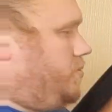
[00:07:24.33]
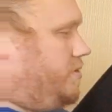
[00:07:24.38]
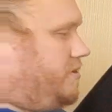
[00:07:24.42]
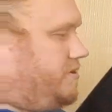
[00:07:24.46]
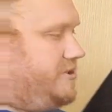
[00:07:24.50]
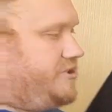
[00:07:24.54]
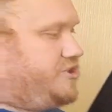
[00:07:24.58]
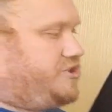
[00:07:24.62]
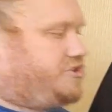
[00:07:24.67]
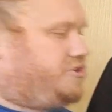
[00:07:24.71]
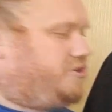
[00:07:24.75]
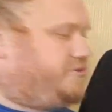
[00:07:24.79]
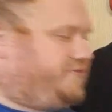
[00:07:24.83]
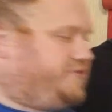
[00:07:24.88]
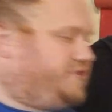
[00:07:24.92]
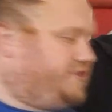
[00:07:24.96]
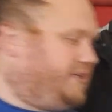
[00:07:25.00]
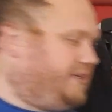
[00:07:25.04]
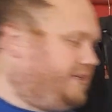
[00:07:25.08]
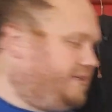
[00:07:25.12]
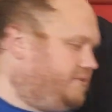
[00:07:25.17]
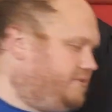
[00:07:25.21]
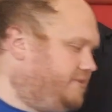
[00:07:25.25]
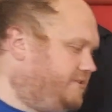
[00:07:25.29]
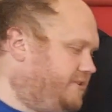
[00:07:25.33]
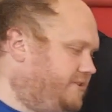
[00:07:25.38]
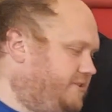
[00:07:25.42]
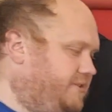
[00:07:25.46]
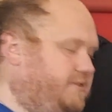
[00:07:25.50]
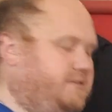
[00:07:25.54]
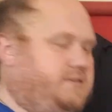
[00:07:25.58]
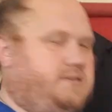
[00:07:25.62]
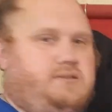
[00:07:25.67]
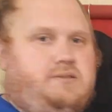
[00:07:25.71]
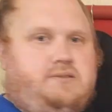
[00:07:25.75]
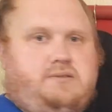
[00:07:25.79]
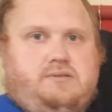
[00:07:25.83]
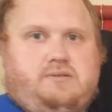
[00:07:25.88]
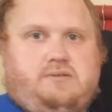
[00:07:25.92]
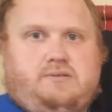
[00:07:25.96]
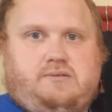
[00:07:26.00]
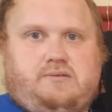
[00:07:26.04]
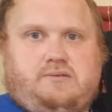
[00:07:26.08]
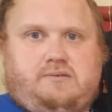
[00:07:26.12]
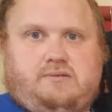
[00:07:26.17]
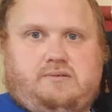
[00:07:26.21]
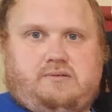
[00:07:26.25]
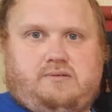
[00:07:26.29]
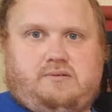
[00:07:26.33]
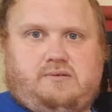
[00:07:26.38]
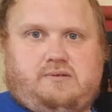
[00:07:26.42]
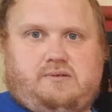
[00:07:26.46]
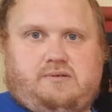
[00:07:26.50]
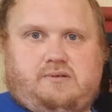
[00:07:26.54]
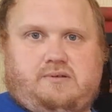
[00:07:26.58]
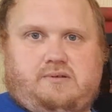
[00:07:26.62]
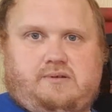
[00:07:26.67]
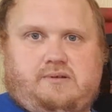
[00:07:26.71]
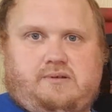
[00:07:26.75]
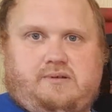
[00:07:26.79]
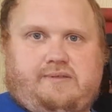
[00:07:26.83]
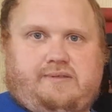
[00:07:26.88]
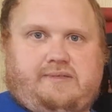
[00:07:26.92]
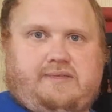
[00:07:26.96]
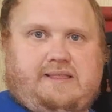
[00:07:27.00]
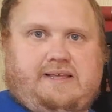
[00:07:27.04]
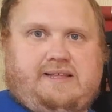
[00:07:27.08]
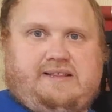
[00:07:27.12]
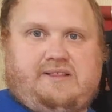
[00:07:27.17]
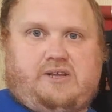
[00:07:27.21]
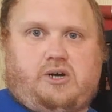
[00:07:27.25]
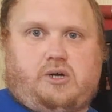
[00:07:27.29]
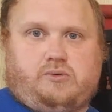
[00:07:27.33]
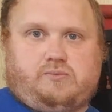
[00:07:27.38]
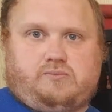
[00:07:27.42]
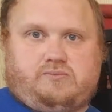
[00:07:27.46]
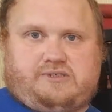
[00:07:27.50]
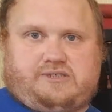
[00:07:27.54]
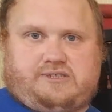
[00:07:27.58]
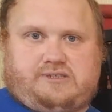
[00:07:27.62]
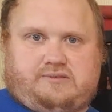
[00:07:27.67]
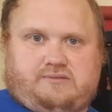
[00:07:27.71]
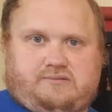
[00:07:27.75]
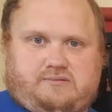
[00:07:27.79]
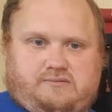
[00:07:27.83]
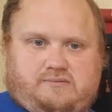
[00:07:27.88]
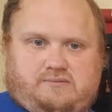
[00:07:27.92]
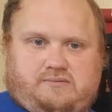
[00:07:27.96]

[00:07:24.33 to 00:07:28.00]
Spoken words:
Whereas soft shells, they don't.